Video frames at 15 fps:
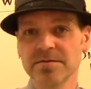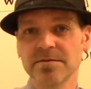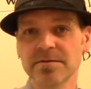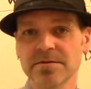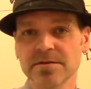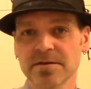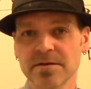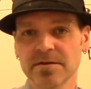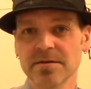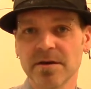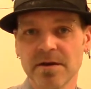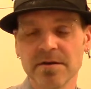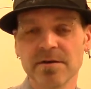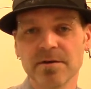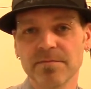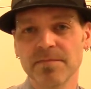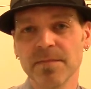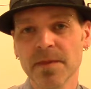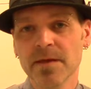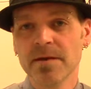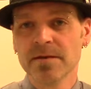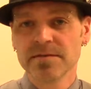You can send it. You can
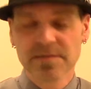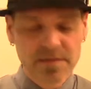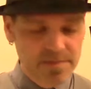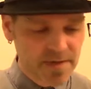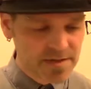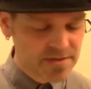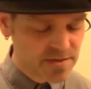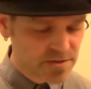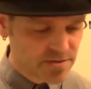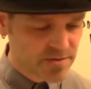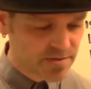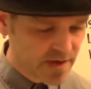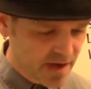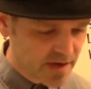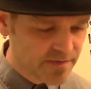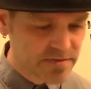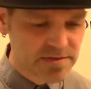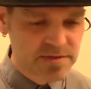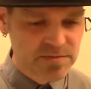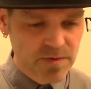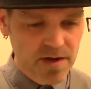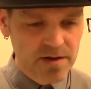send a message through Canvas
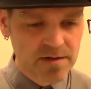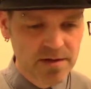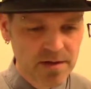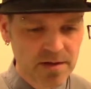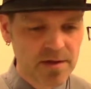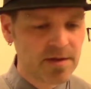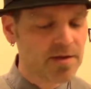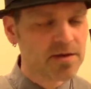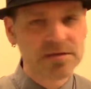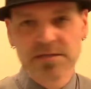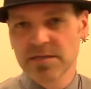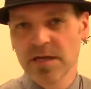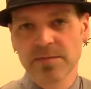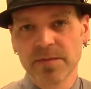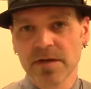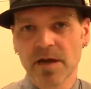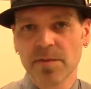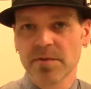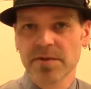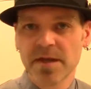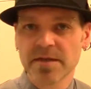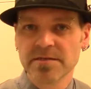as well. It'll just take me a
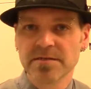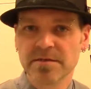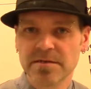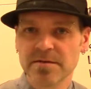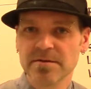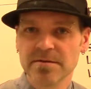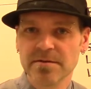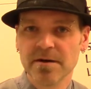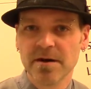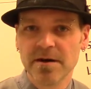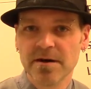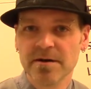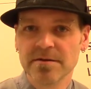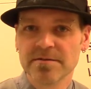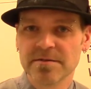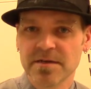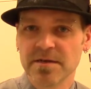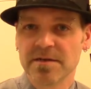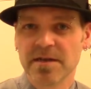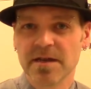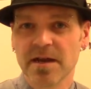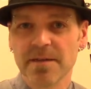couple days to
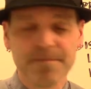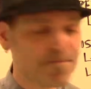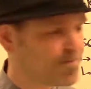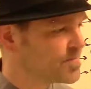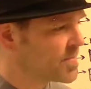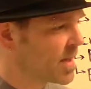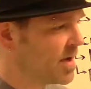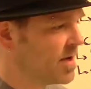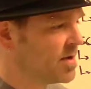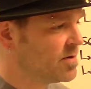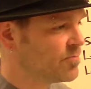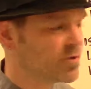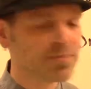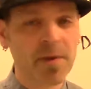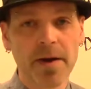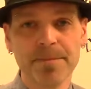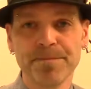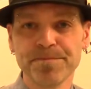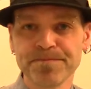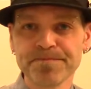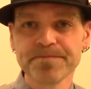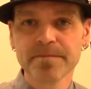get it and respond.
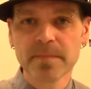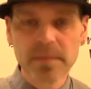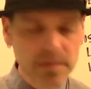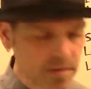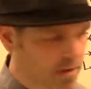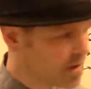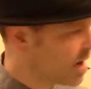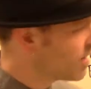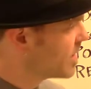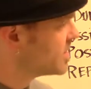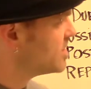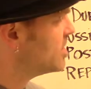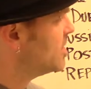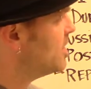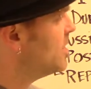All right.